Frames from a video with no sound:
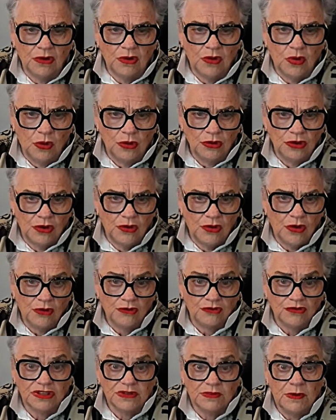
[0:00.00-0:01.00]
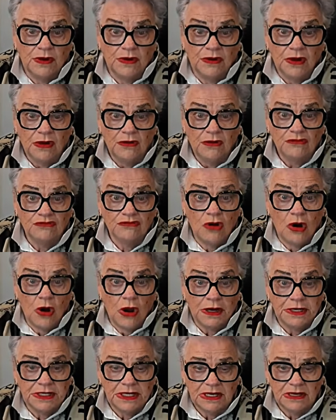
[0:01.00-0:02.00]
call your congressman,
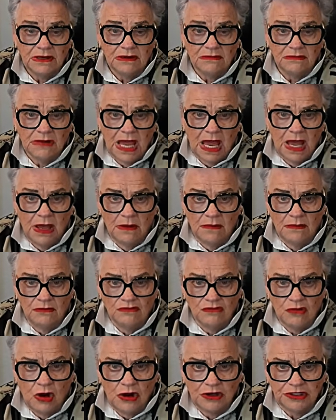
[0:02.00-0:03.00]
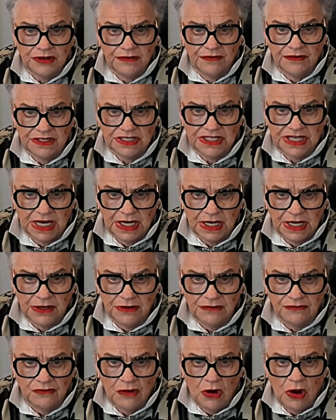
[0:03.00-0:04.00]
write to the Senate,
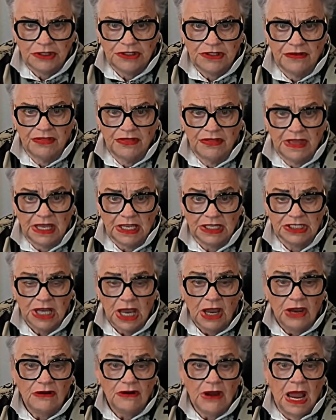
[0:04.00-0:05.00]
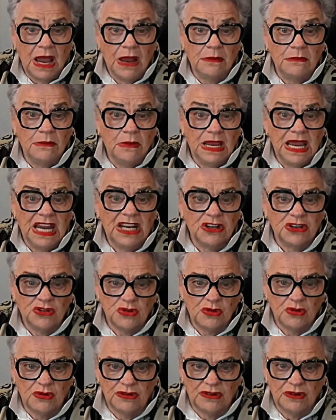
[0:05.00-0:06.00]
write to things,
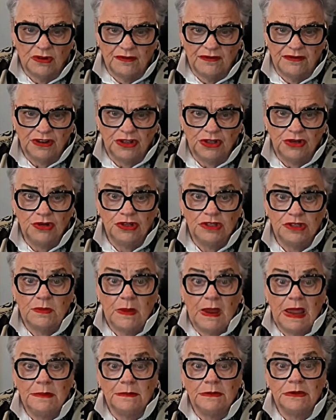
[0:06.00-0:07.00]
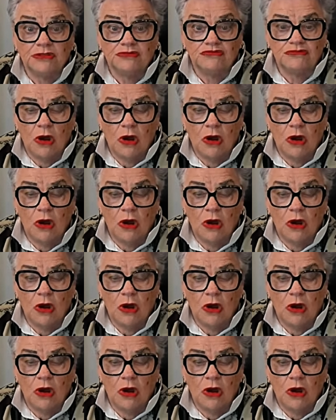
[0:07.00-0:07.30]
editorial for newspapers,